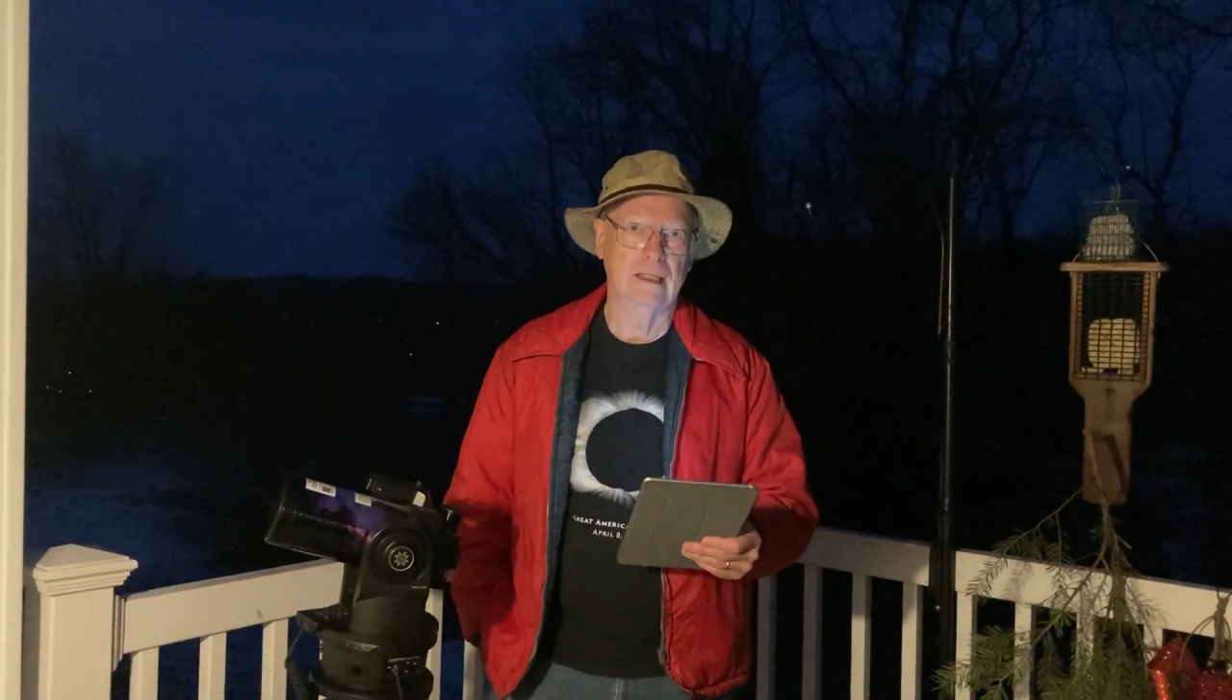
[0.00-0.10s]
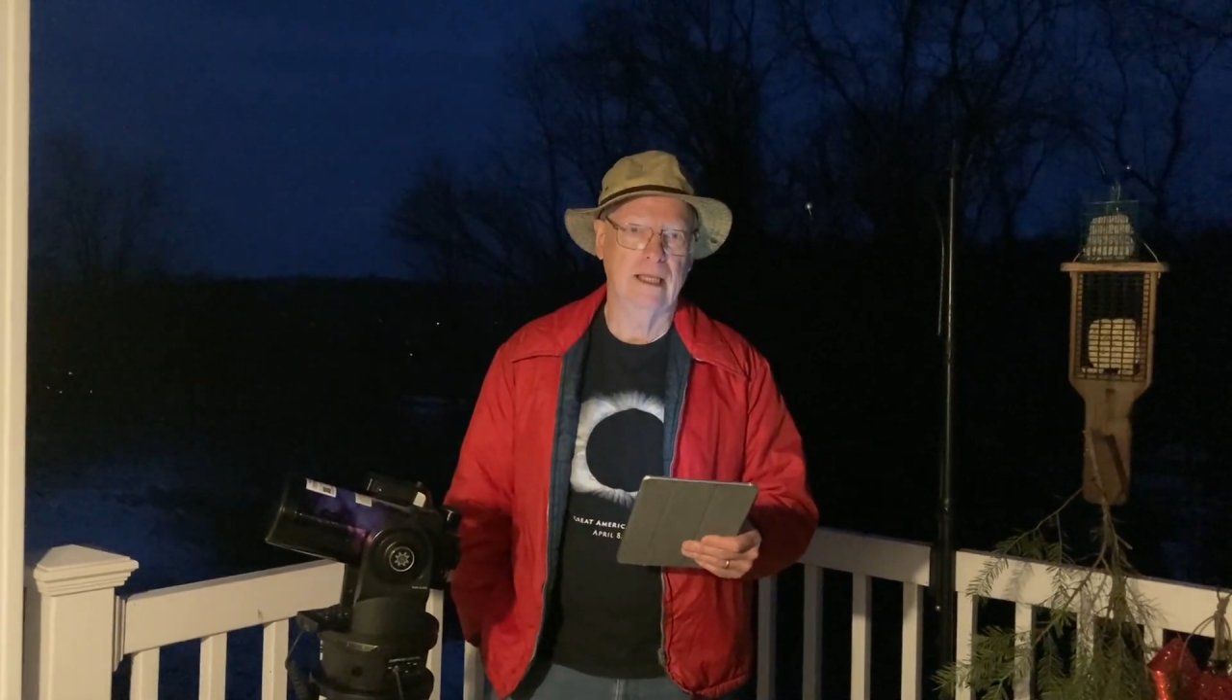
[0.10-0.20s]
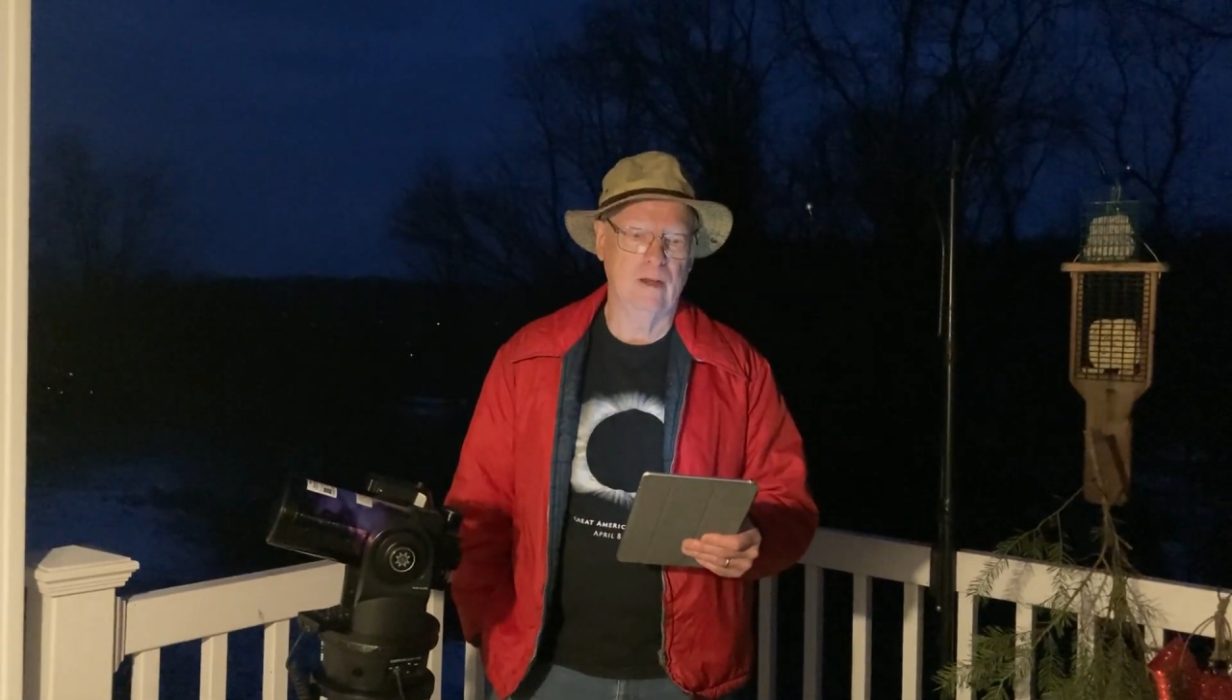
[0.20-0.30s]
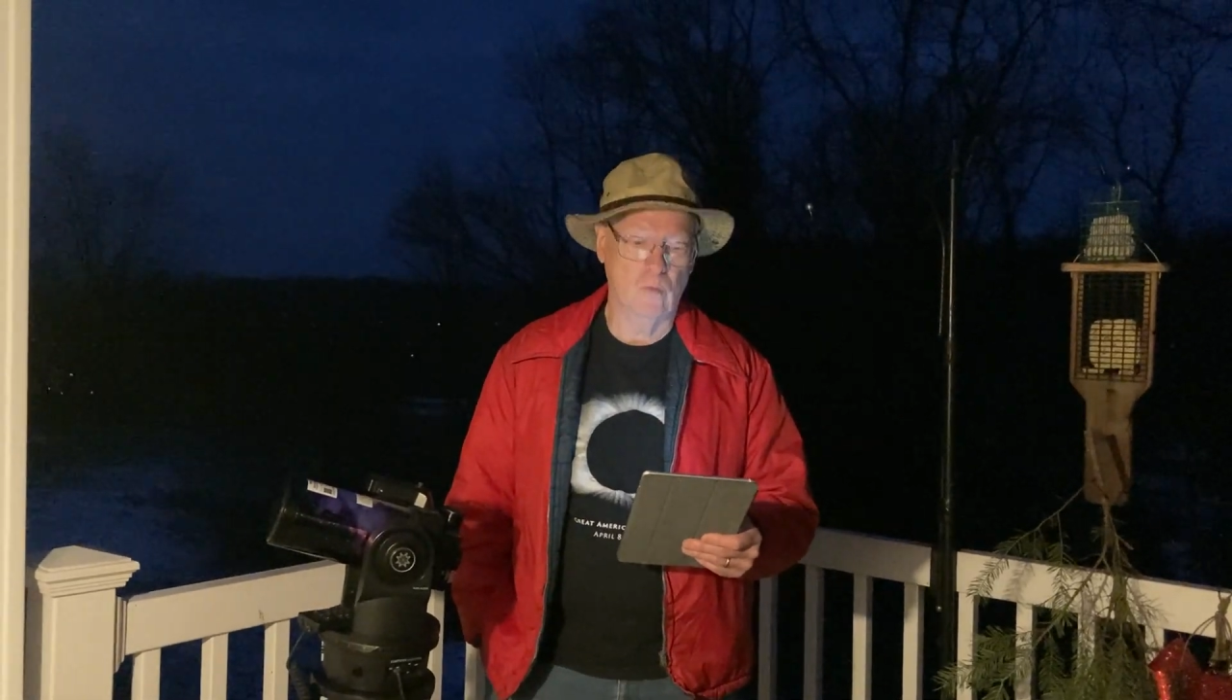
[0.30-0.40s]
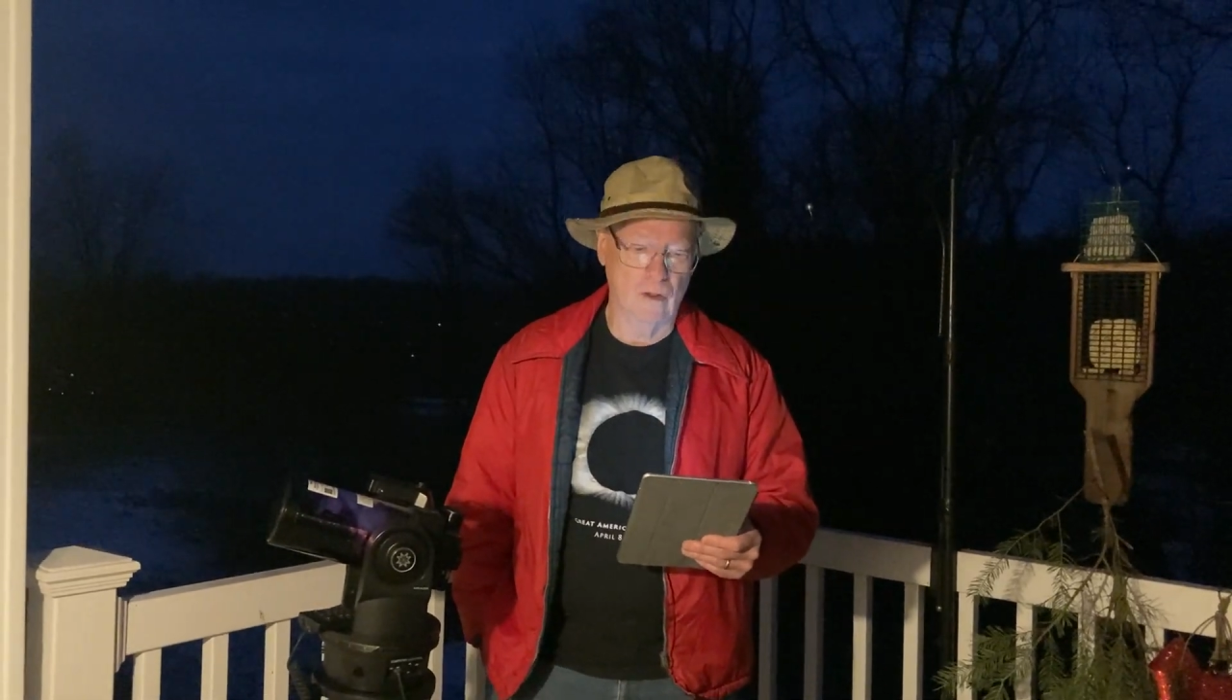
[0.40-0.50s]

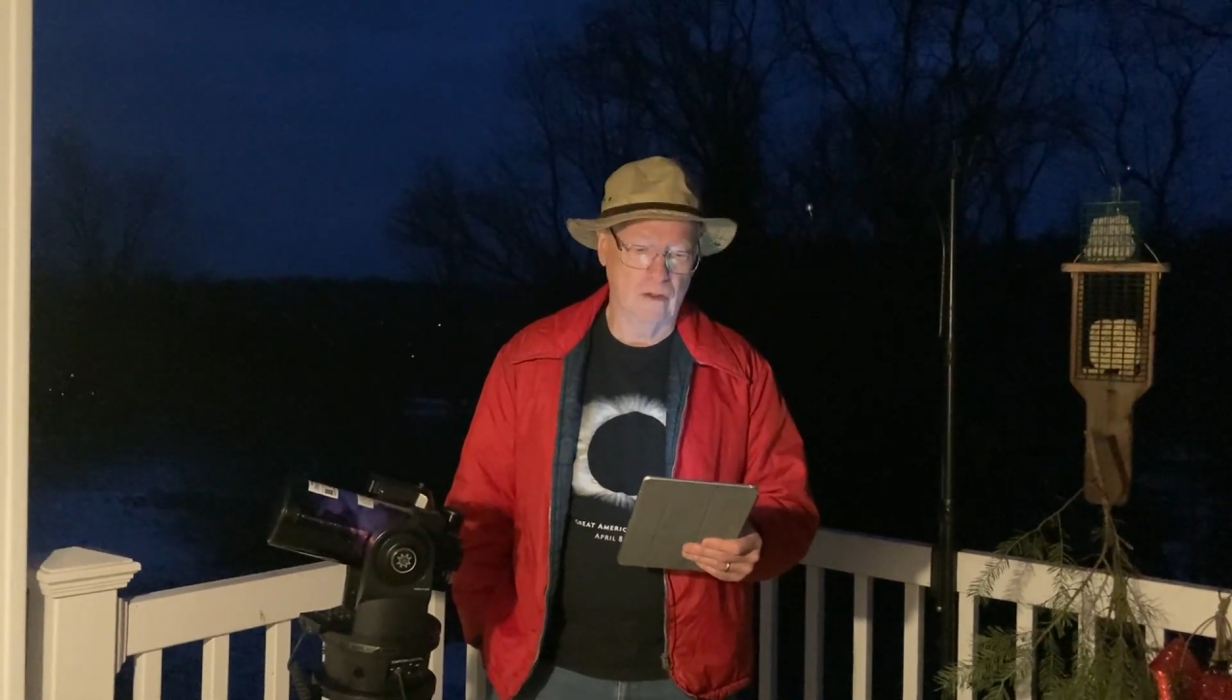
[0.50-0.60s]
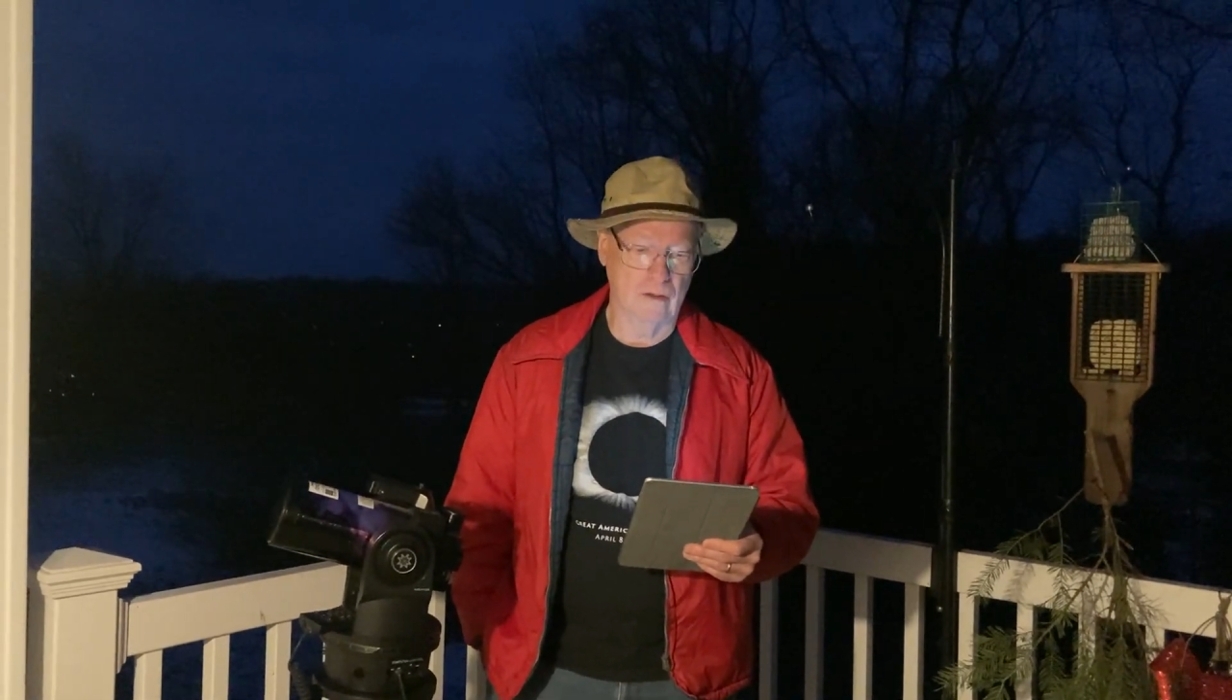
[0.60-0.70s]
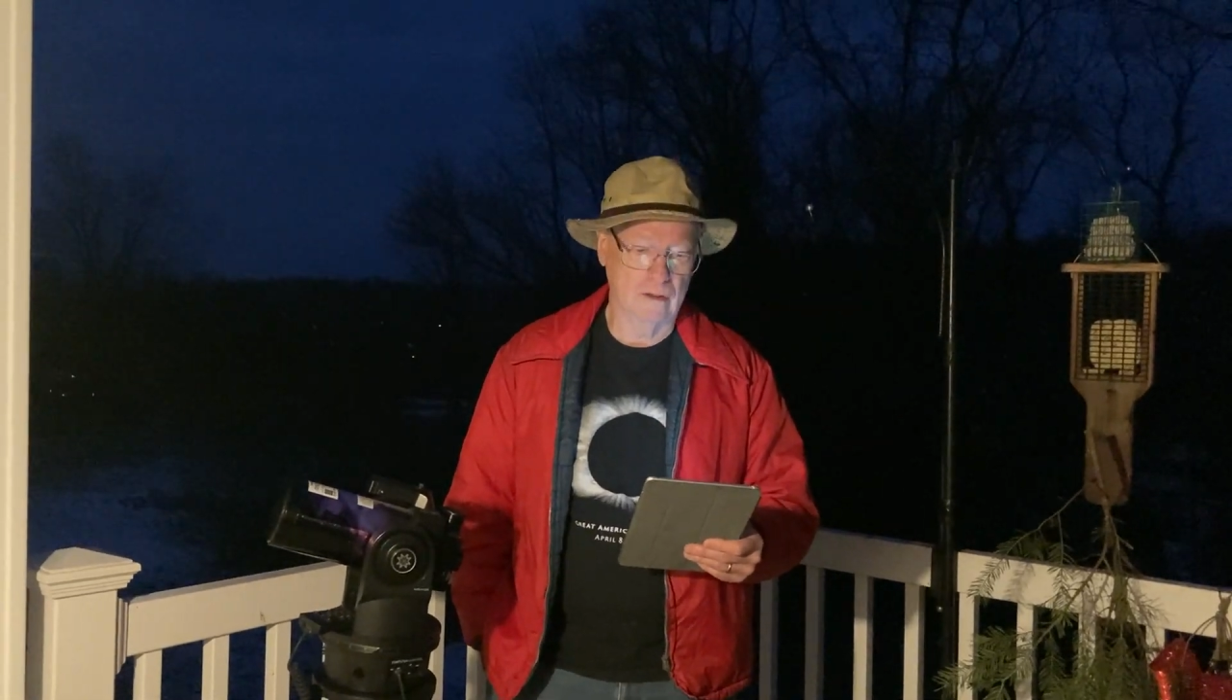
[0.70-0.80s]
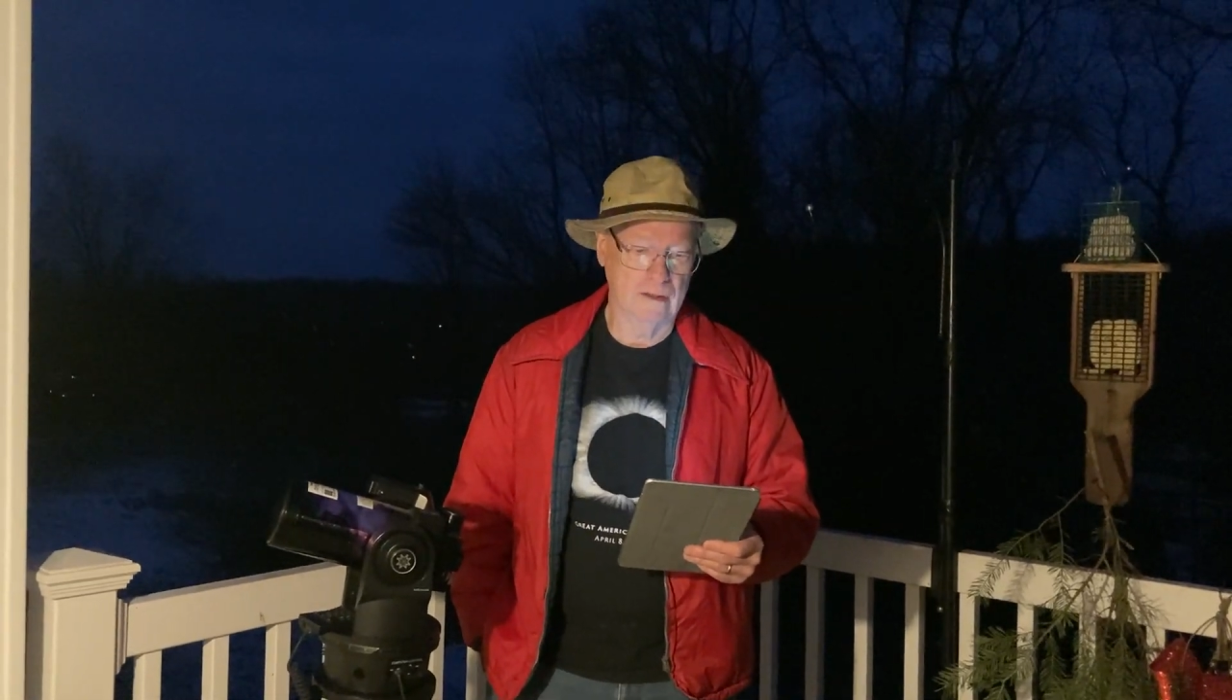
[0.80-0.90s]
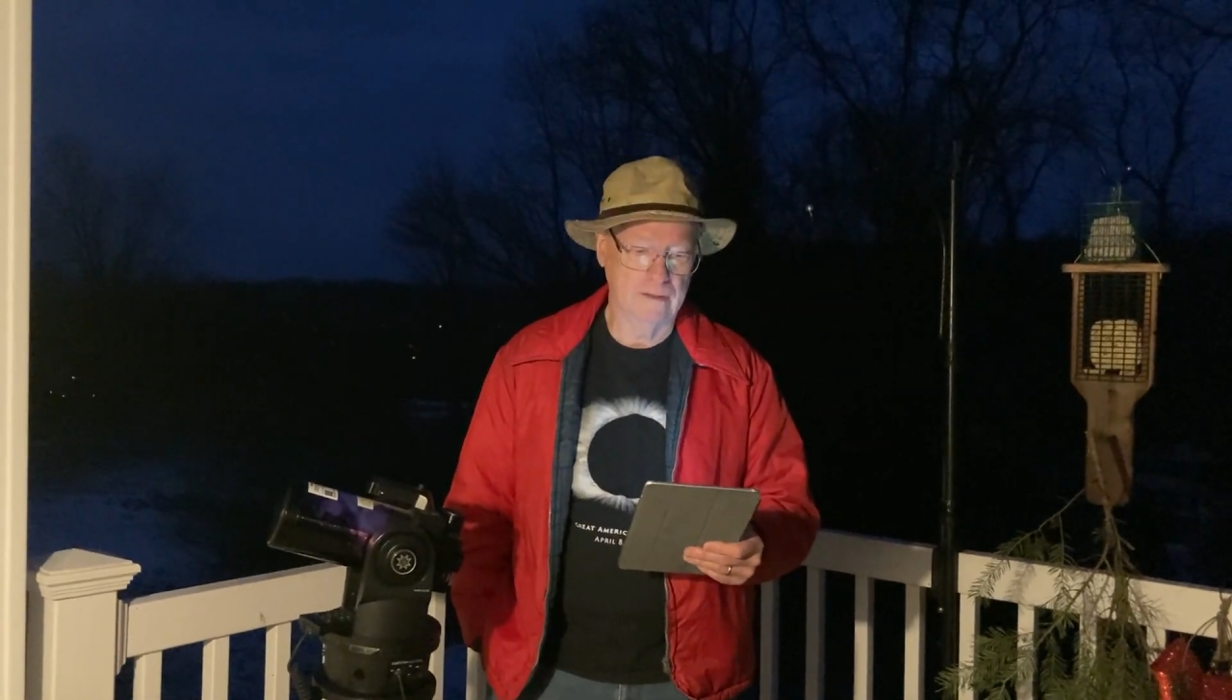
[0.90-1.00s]
and world.